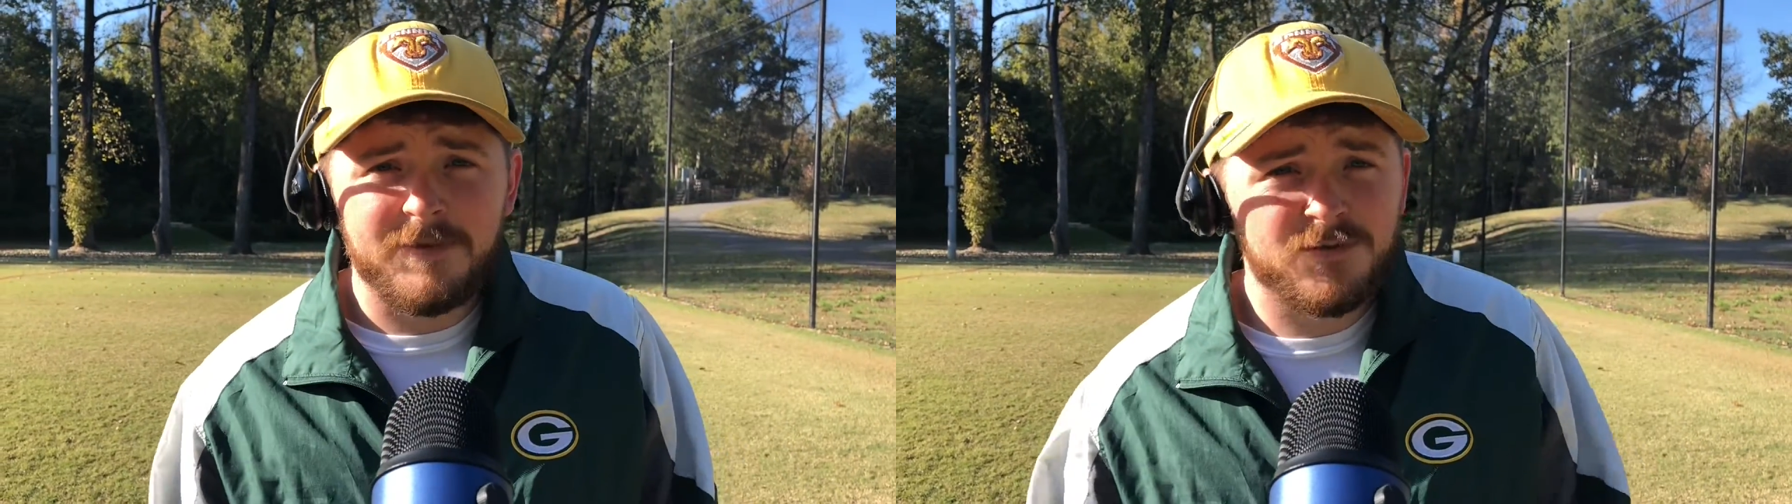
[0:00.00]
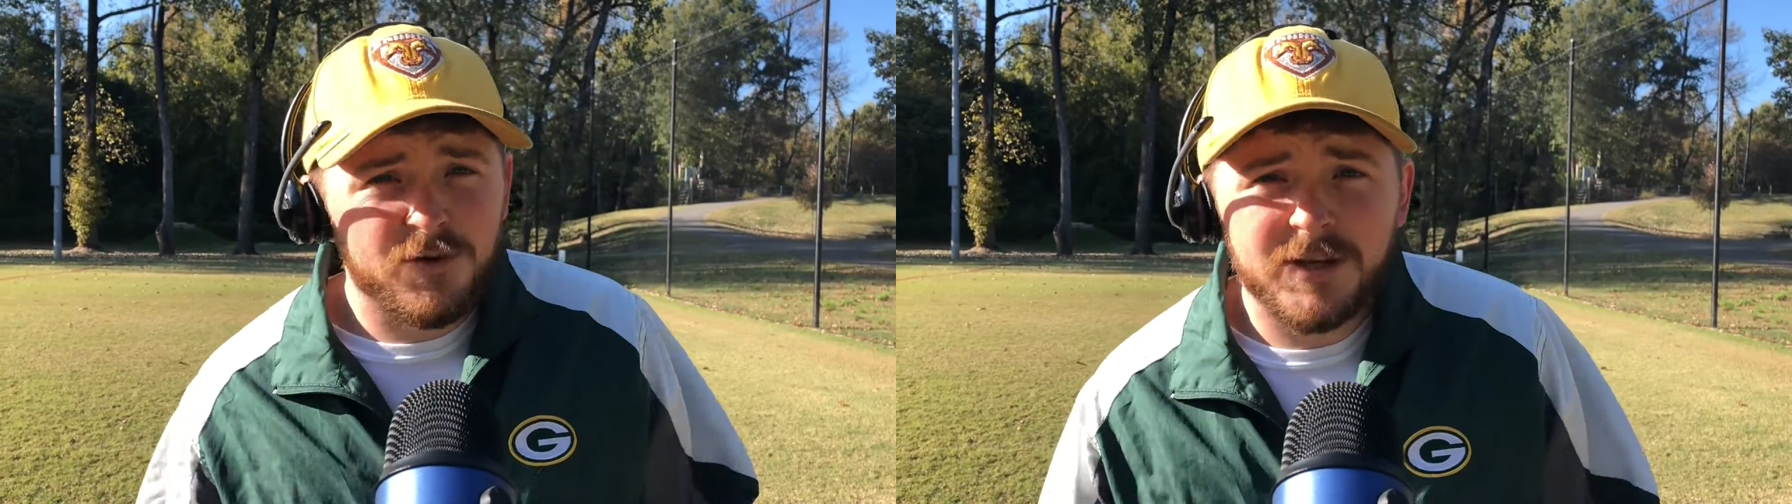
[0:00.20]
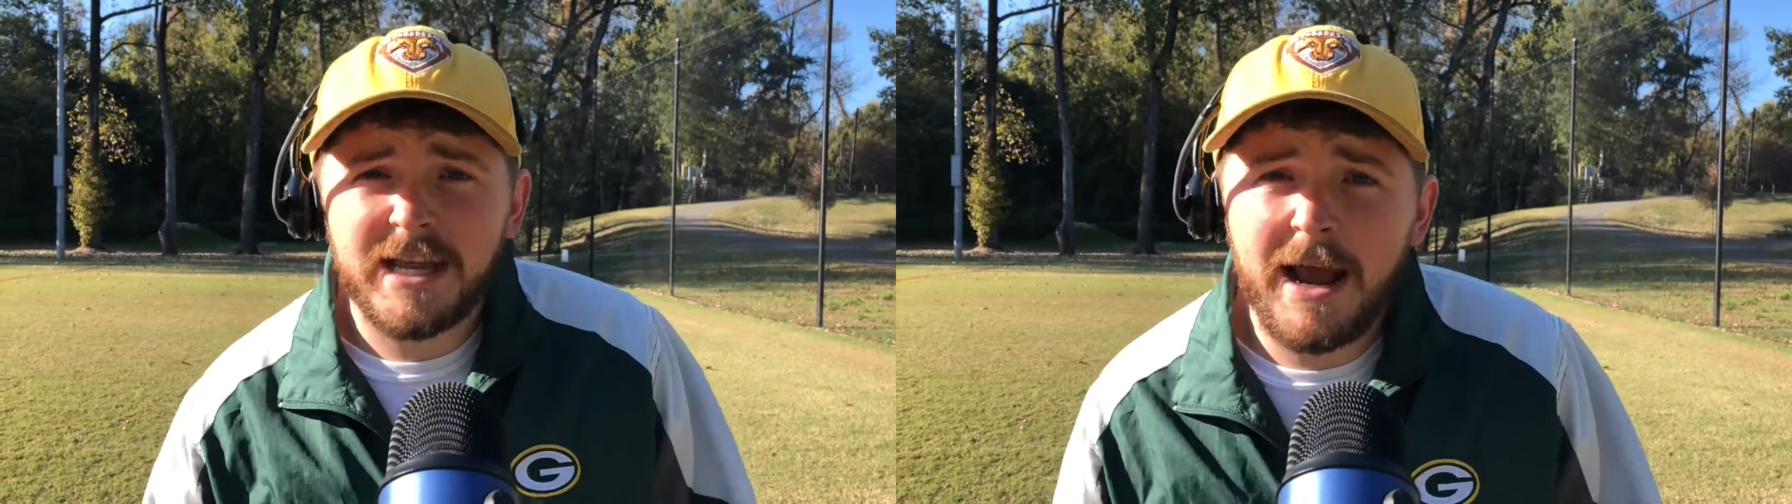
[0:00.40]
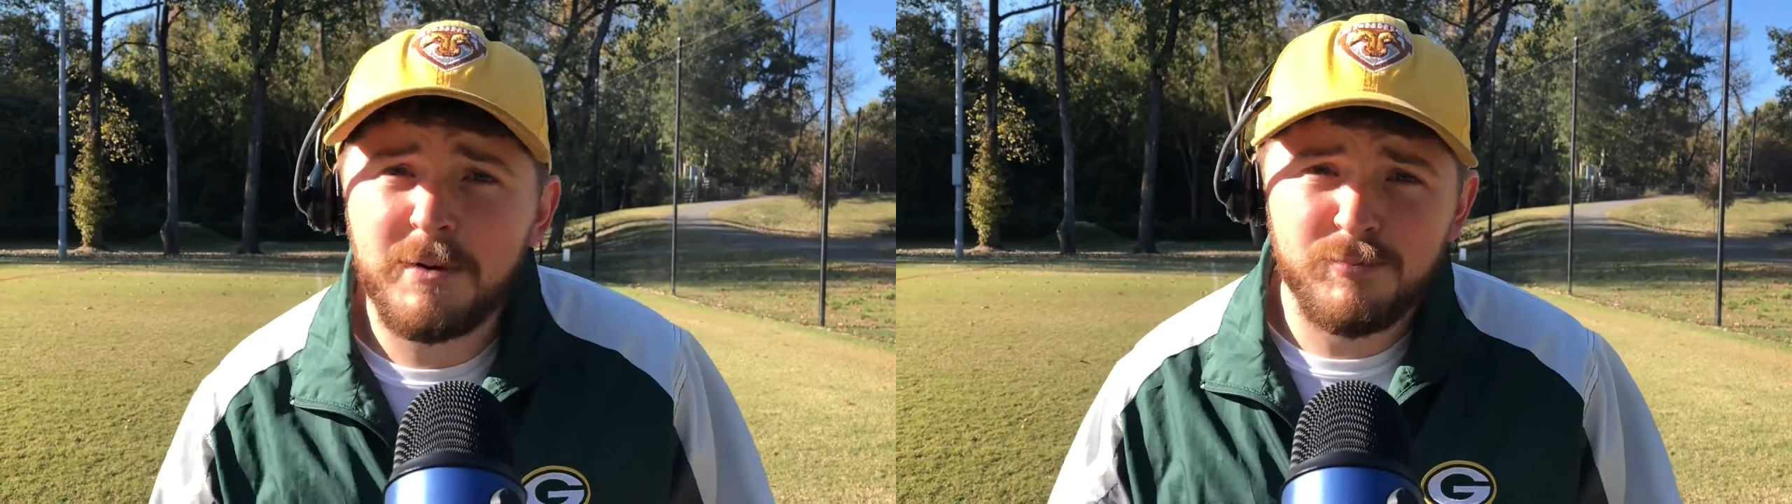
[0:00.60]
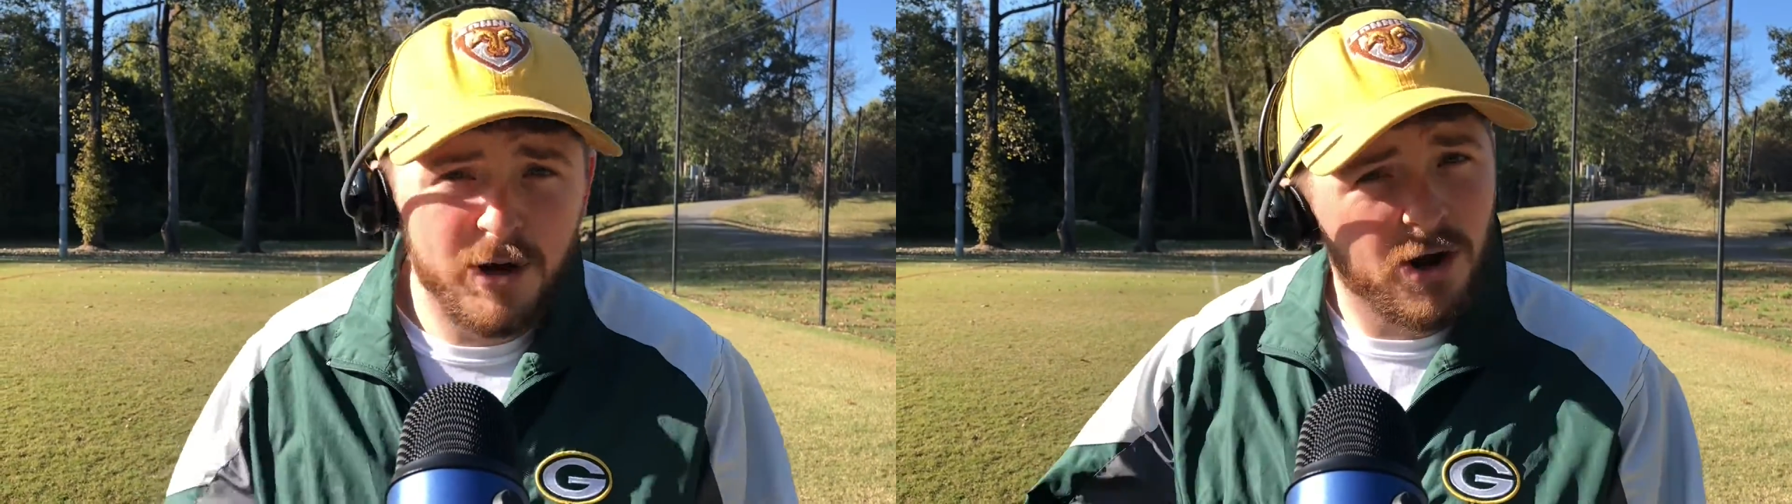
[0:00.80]
it's really time
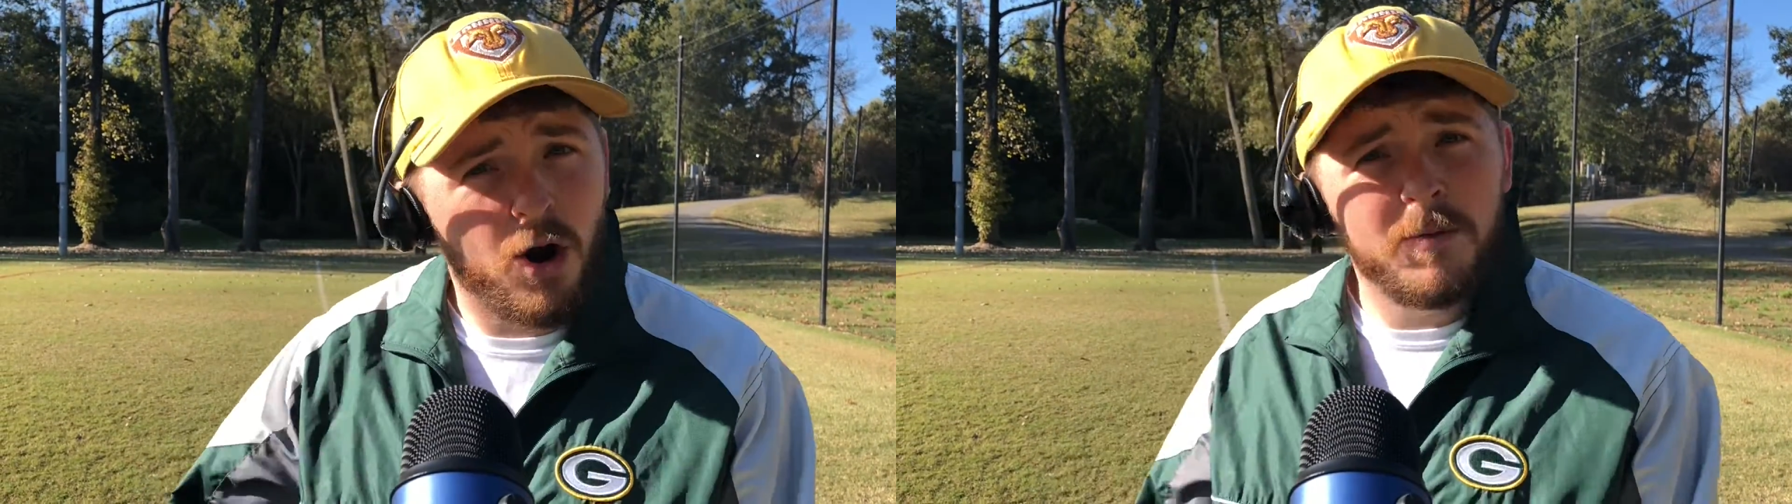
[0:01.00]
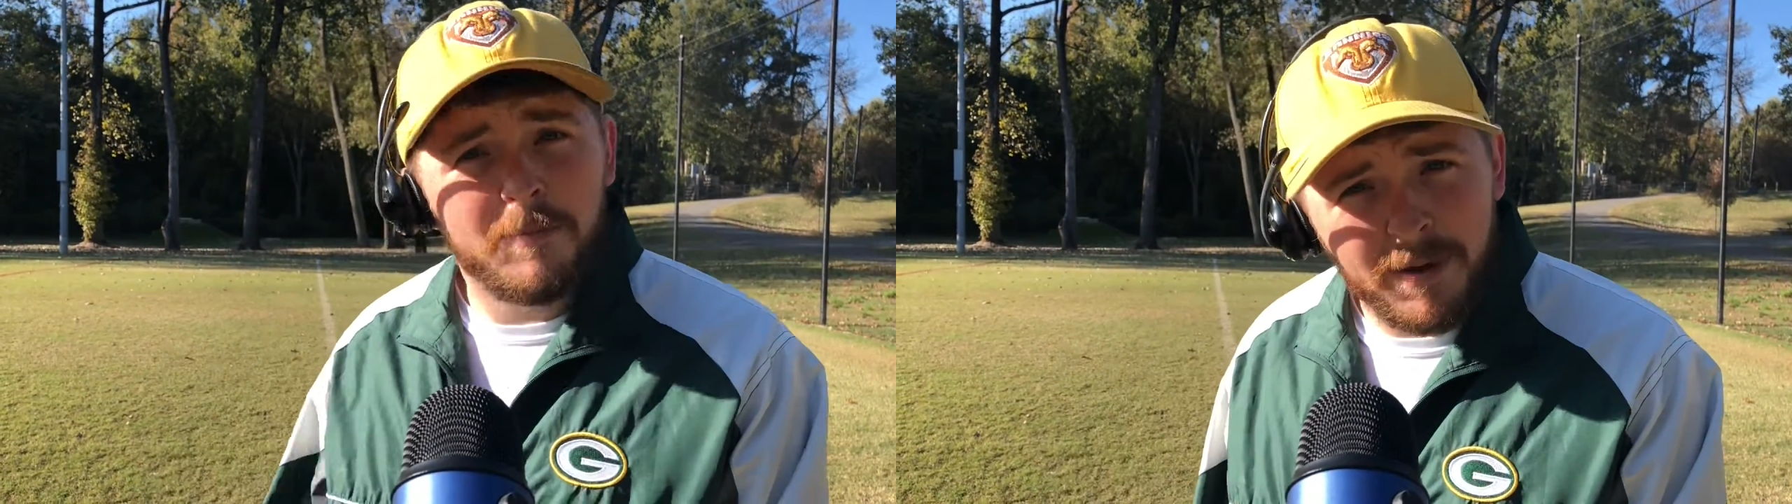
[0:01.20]
to bring home the